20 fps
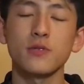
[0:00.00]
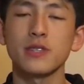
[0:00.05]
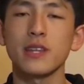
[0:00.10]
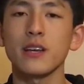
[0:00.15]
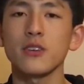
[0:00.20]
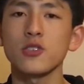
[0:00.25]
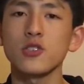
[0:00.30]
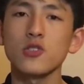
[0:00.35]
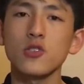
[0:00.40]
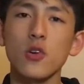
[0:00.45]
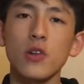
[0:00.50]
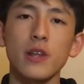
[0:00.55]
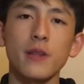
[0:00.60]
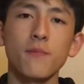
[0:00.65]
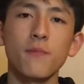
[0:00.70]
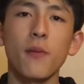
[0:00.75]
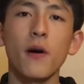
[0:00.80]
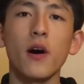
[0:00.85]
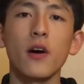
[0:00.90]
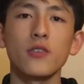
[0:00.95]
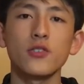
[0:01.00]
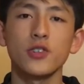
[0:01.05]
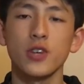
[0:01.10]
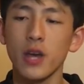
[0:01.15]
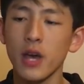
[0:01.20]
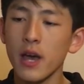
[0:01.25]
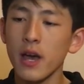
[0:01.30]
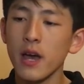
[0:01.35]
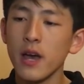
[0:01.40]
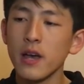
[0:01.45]
was that solid punch,
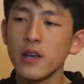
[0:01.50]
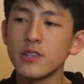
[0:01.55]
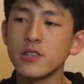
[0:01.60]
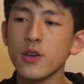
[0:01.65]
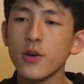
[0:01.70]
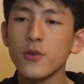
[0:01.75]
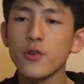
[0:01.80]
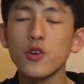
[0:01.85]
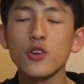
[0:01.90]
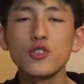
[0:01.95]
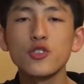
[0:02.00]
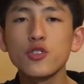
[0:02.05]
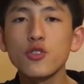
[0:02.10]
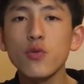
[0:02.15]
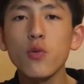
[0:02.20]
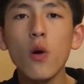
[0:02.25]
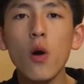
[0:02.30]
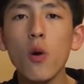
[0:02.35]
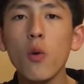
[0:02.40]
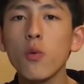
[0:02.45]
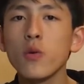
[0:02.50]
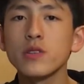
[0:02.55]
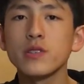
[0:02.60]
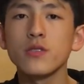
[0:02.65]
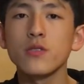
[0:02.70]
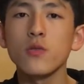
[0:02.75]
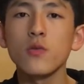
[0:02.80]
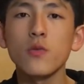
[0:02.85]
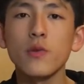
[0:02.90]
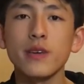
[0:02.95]
so control
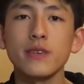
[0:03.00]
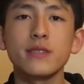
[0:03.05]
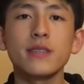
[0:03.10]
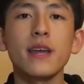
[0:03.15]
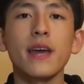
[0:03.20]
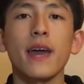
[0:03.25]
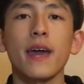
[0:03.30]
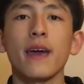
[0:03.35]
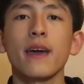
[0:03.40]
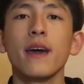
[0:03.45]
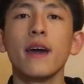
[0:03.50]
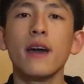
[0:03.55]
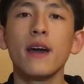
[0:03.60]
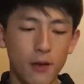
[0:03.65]
wasn't always there.